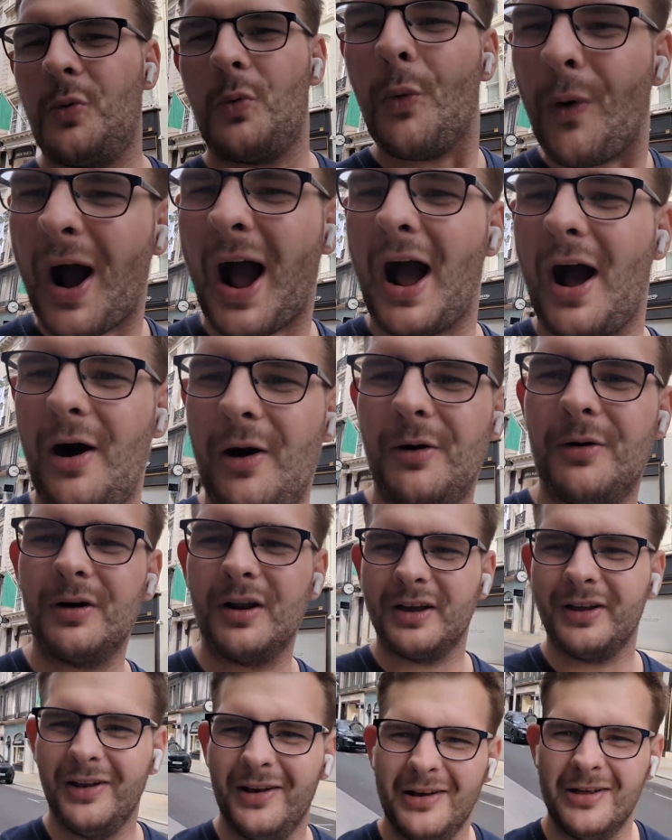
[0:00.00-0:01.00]
wow.
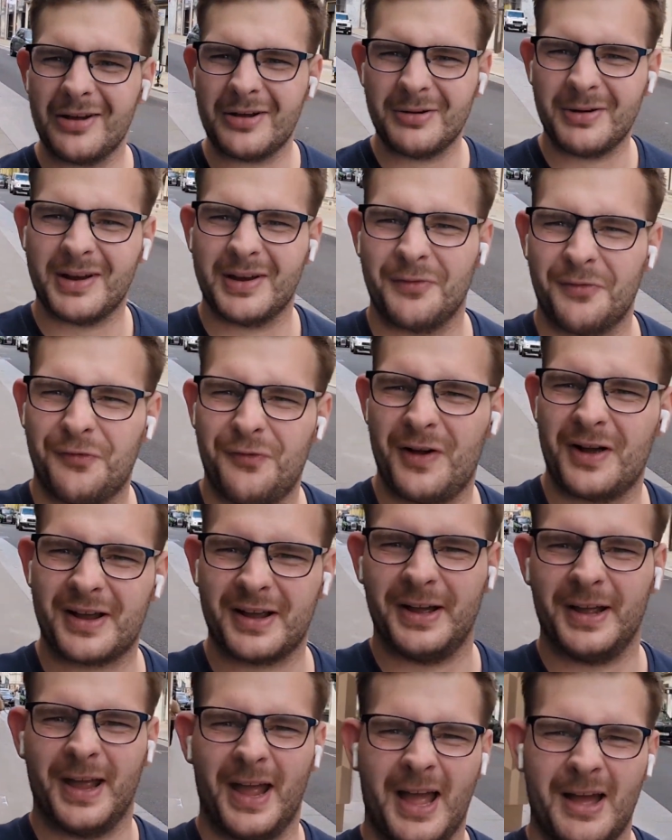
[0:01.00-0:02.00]
Like, look who the
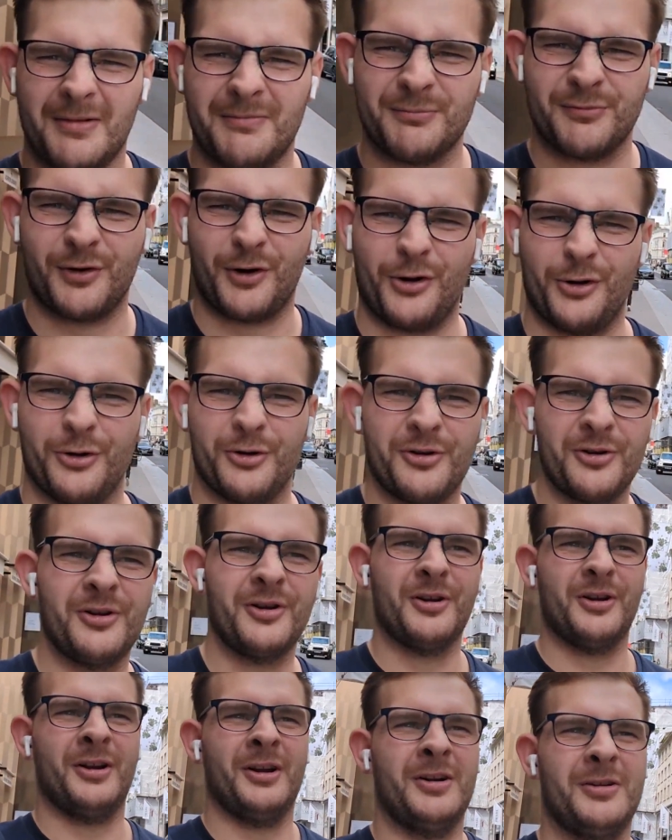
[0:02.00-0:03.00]
fuck I am, bro.
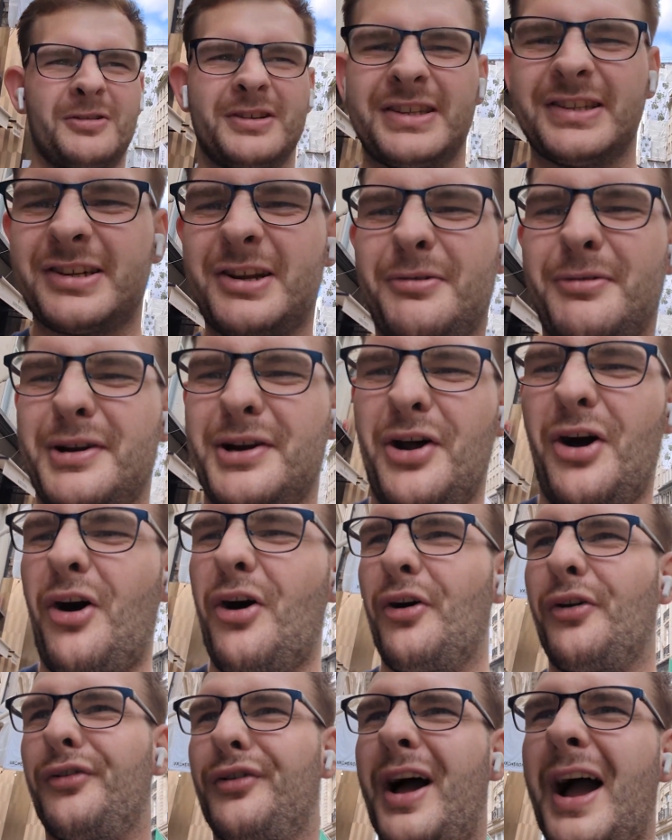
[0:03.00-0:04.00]
What's going
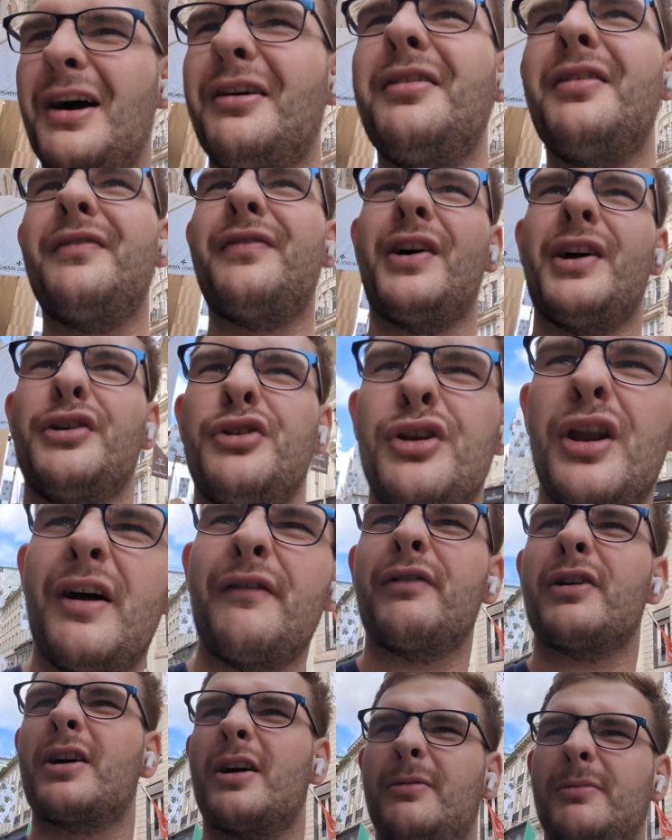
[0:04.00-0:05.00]
on? How have I
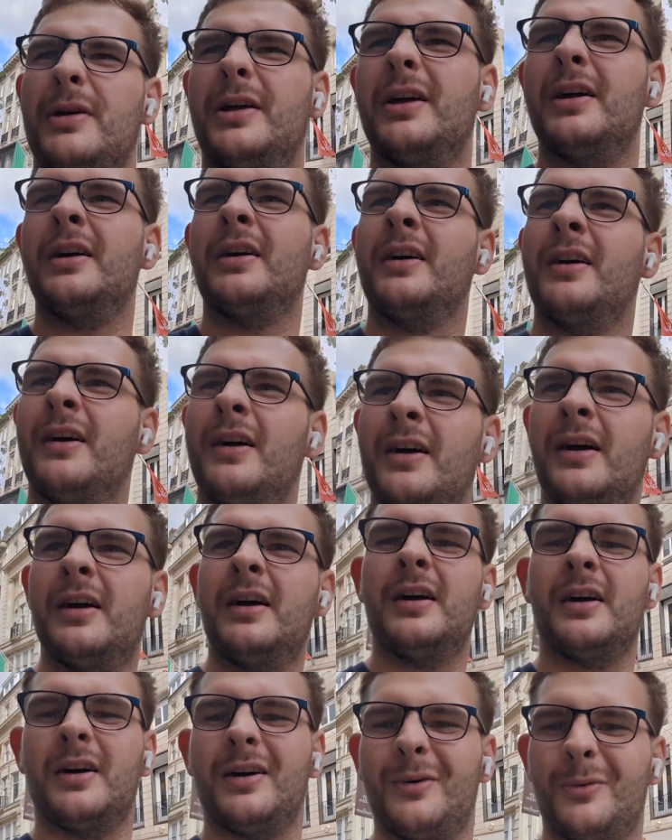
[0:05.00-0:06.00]
never come here?
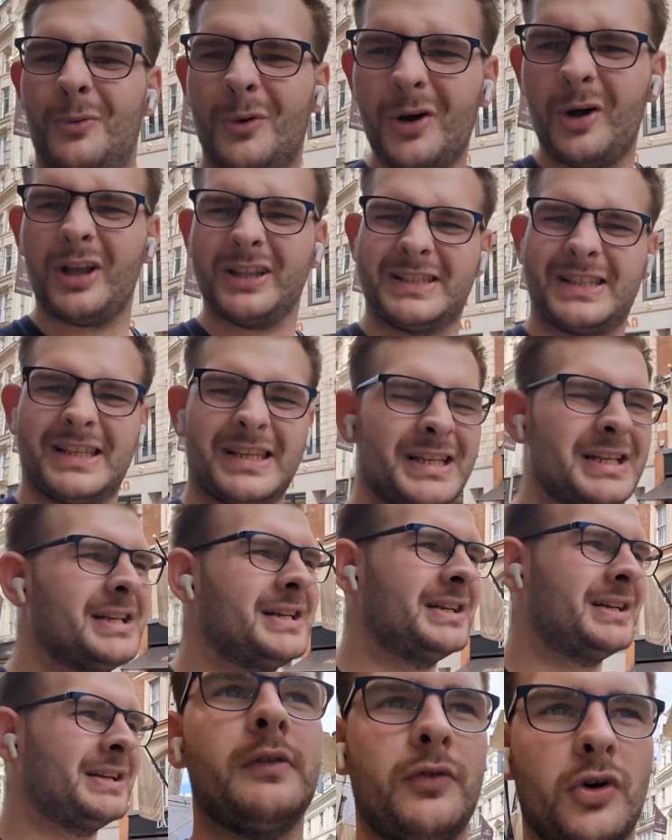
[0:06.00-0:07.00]
What?
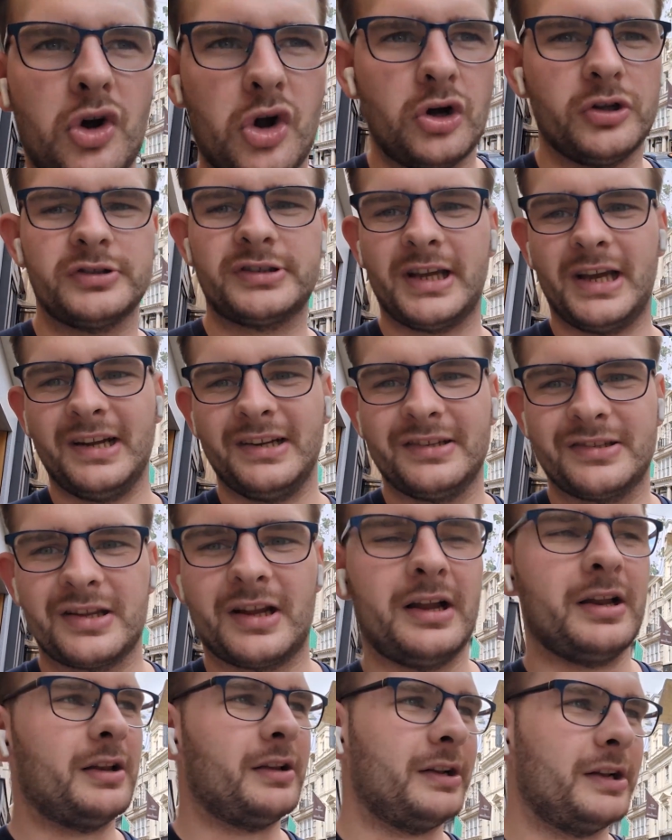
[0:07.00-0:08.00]
What contents?
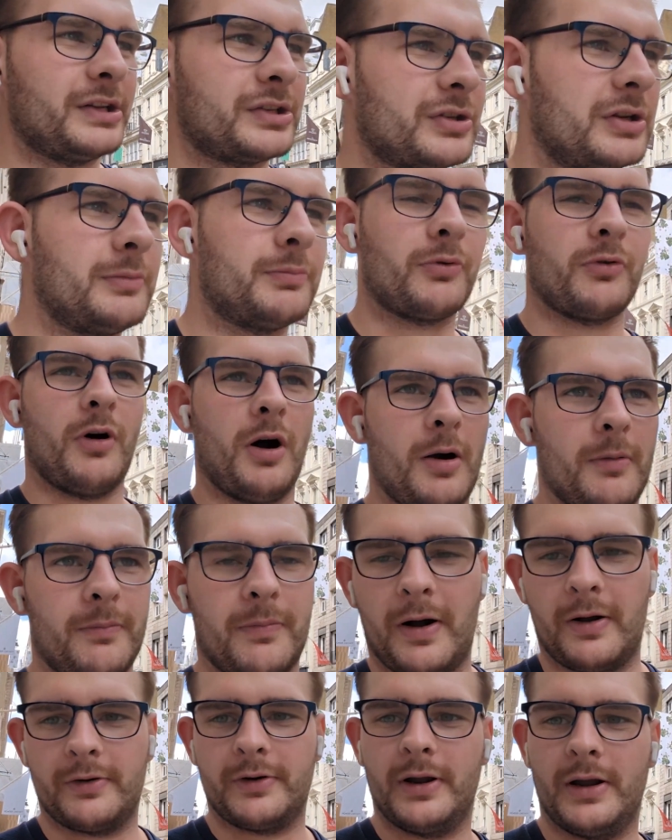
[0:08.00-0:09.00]
I literally brought up
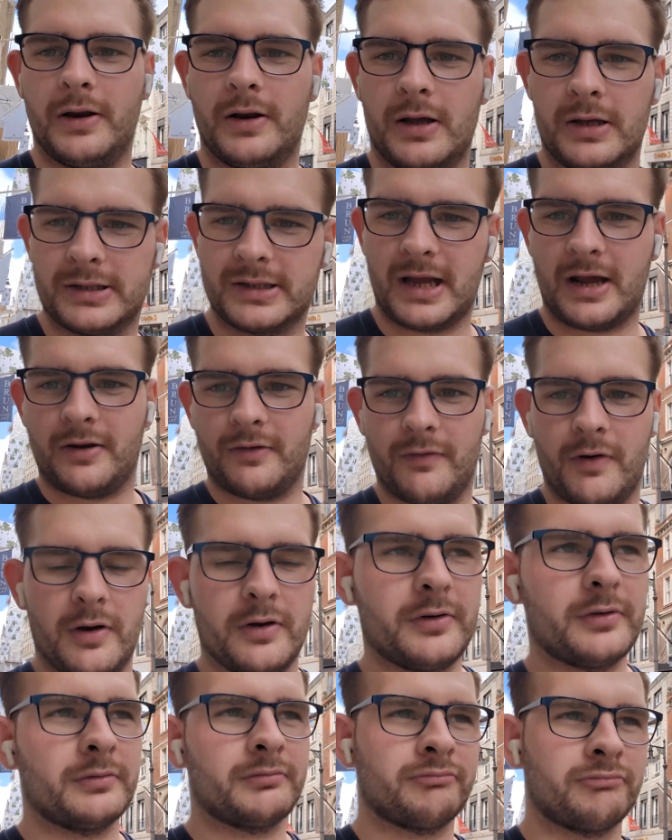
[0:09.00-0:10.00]
around here, like down the road.
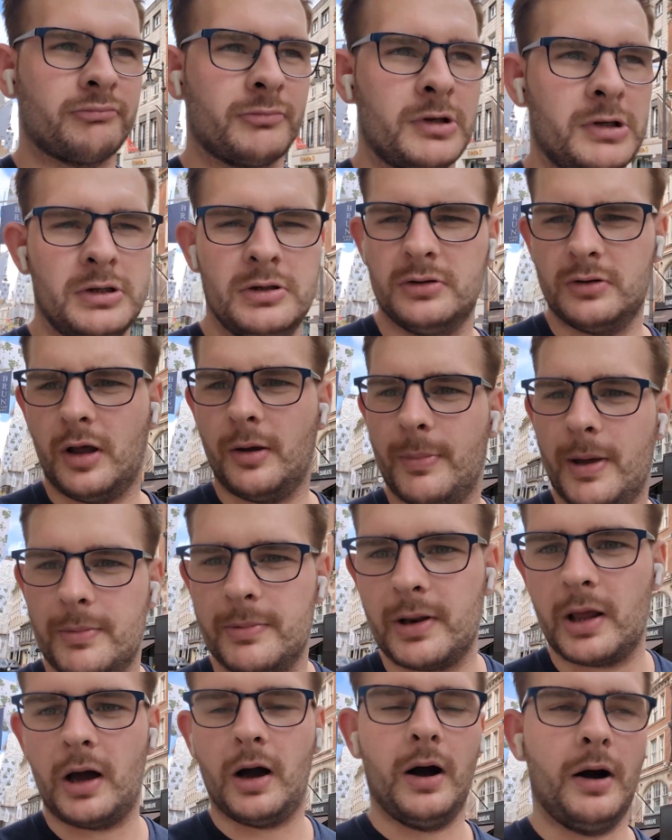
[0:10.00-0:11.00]
And uh,
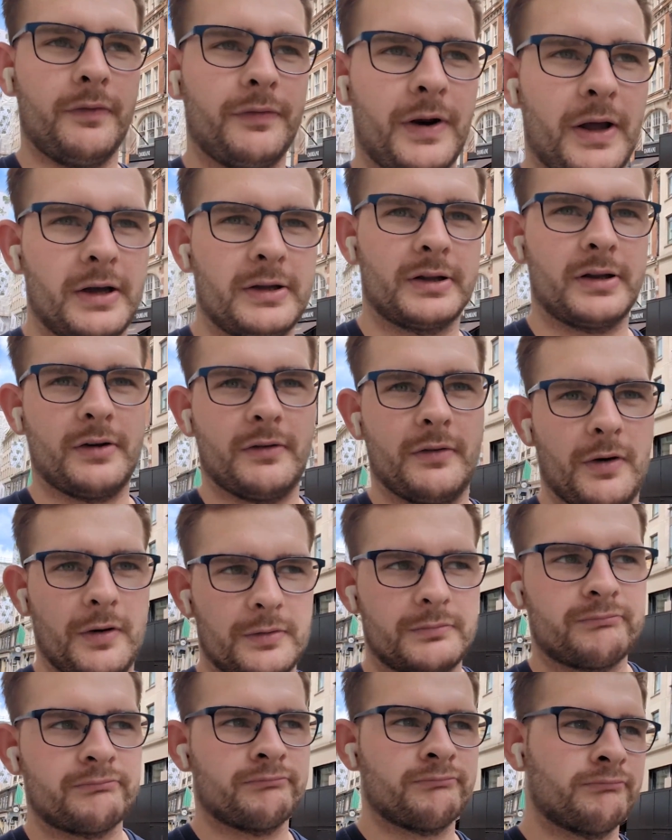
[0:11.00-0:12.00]
maybe like half an hour down the road
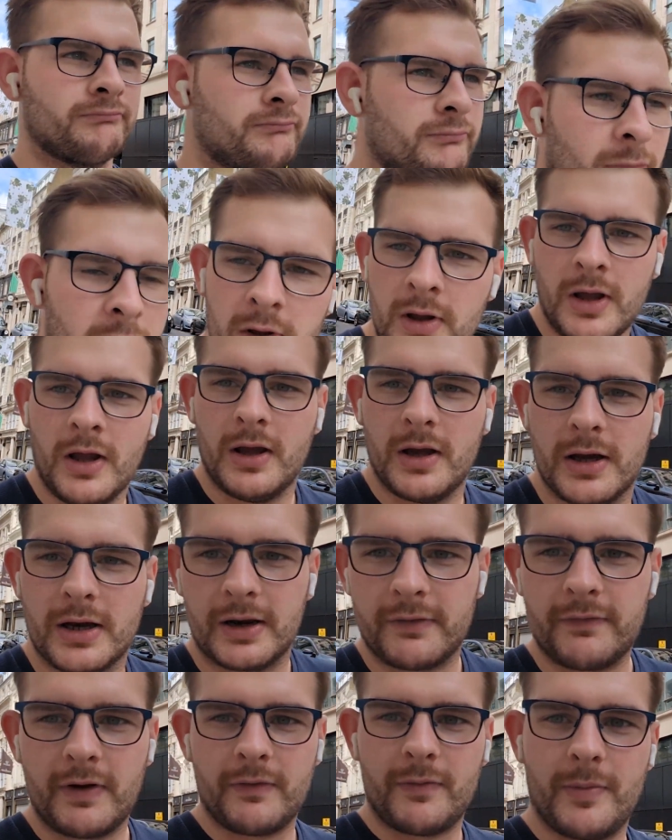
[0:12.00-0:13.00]

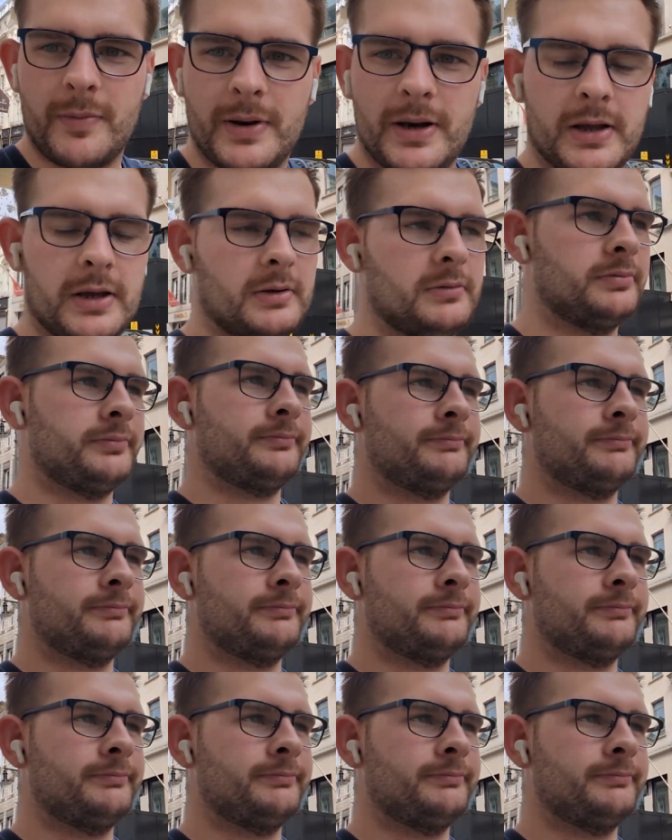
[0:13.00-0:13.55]
and I've never been here.